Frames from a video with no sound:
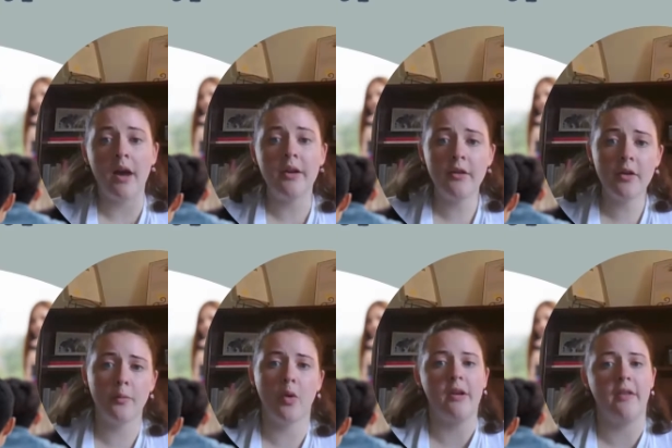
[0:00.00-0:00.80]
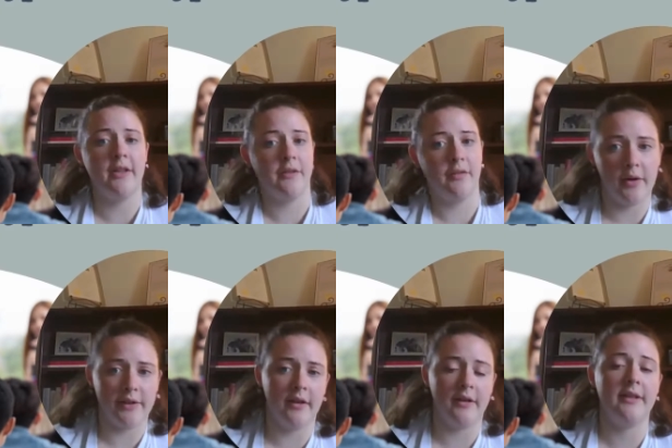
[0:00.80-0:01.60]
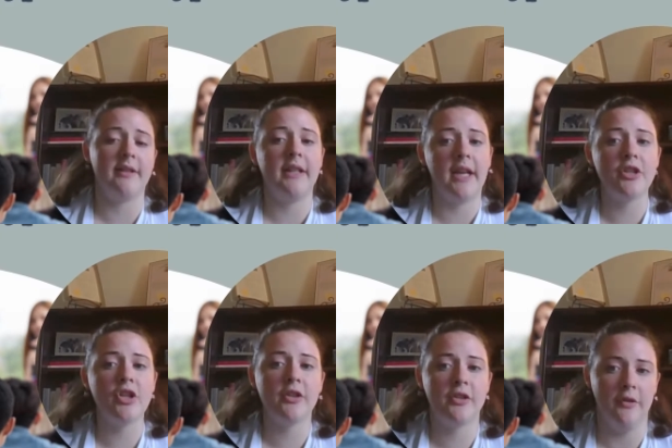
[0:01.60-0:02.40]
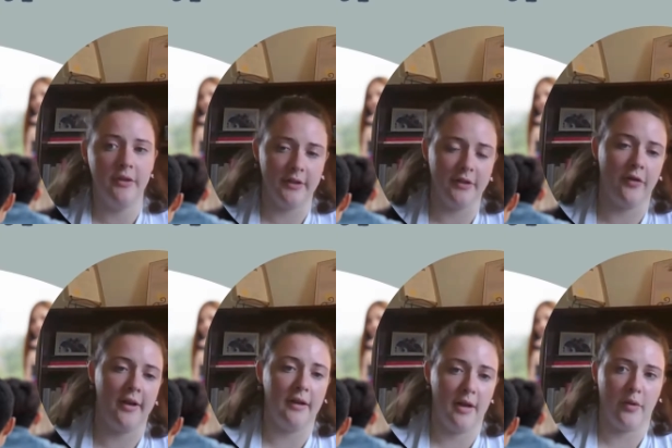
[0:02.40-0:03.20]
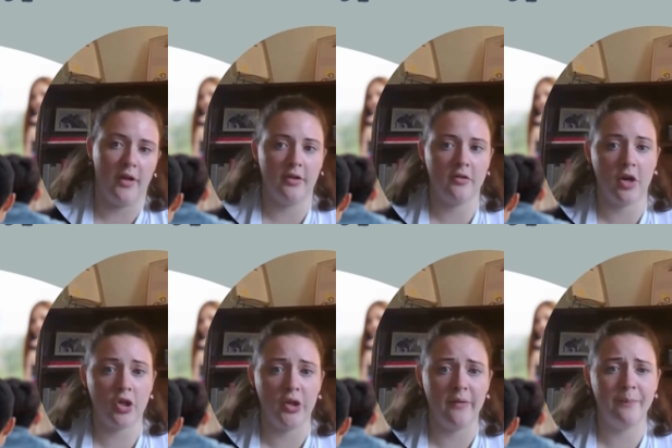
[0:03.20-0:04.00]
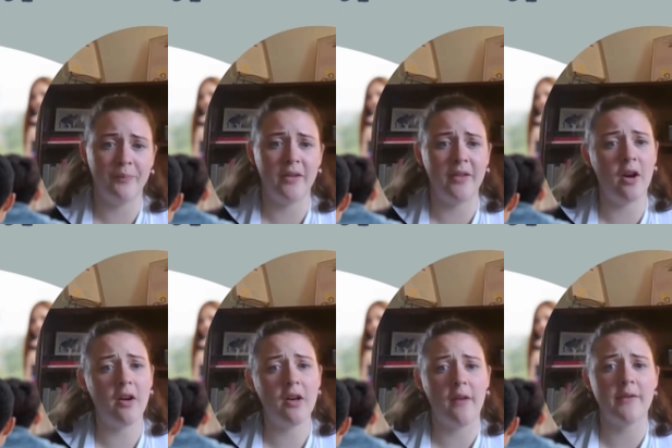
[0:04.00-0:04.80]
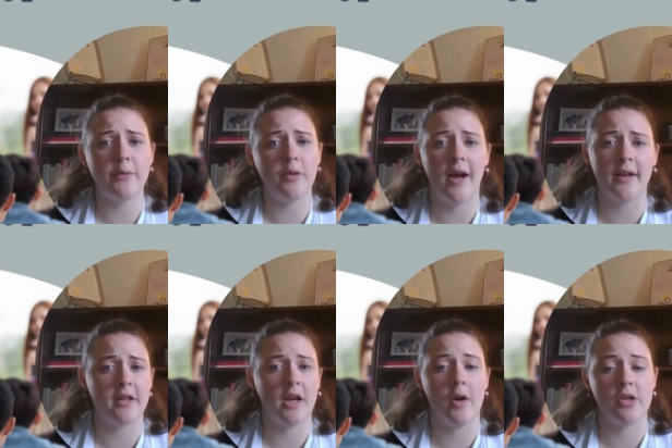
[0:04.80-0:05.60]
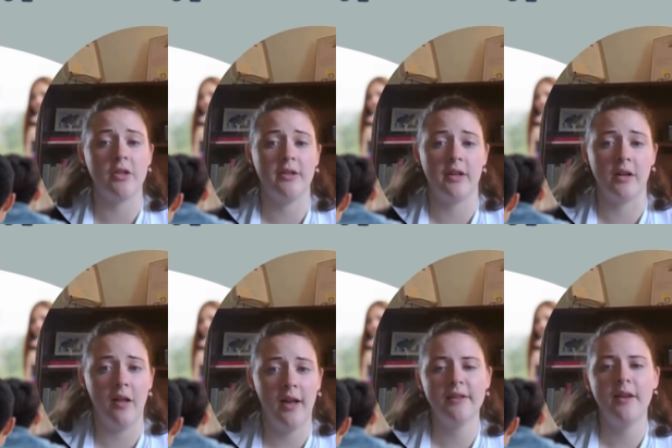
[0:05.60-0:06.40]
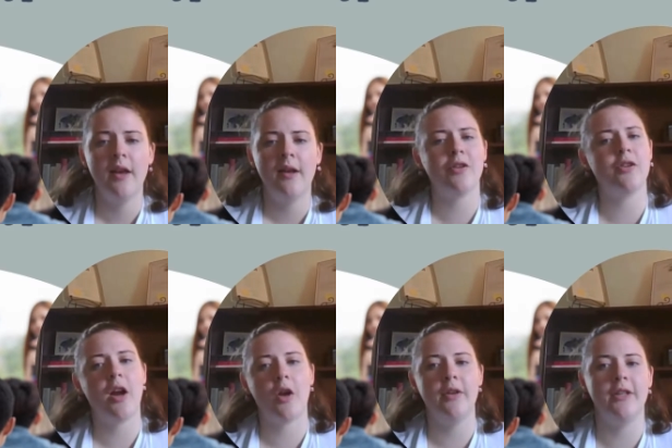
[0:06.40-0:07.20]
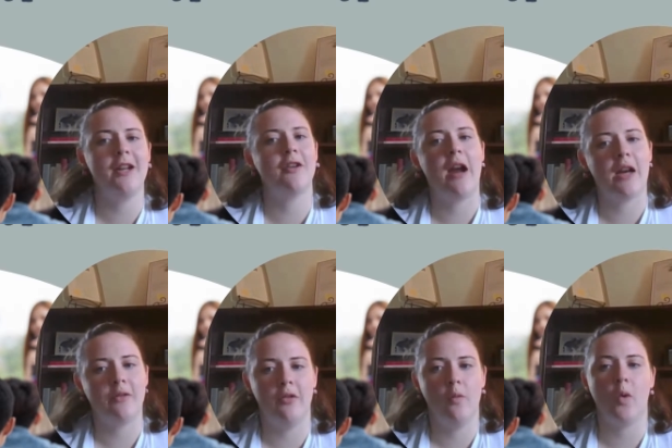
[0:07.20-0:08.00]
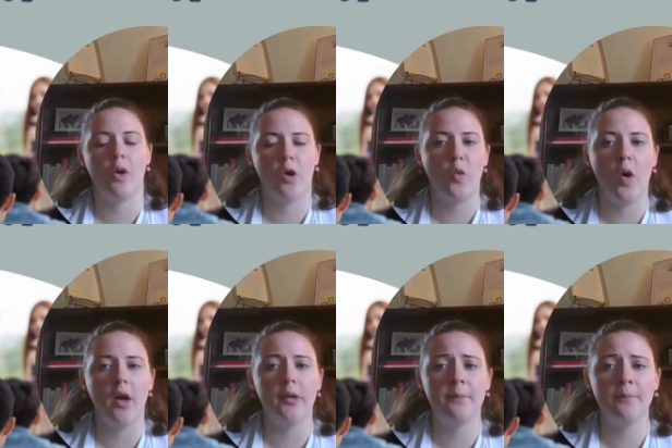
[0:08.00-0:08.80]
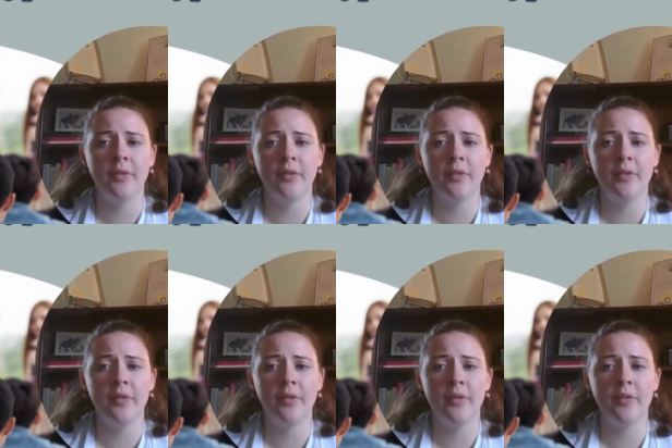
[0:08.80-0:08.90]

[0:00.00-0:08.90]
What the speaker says: Another important thing to focus on is engaging students during library instruction. If they aren't comfortable asking questions in a class, they're not going to interact with you one on one.